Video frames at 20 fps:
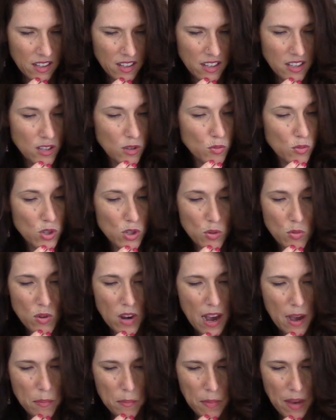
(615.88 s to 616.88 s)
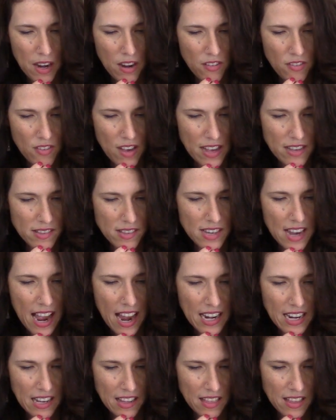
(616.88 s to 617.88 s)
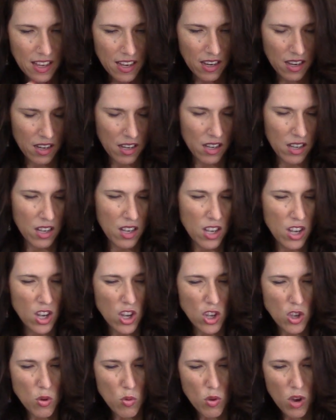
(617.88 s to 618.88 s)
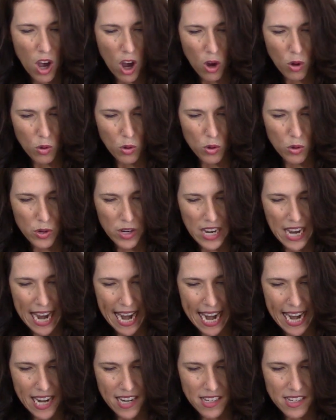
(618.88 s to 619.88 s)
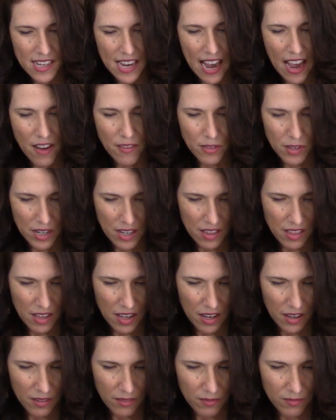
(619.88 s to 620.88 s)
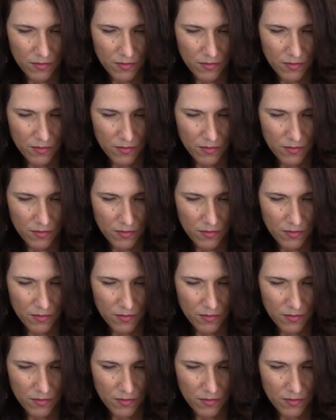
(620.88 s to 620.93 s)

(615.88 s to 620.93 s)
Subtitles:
You do not manifest anything. You co-create everything.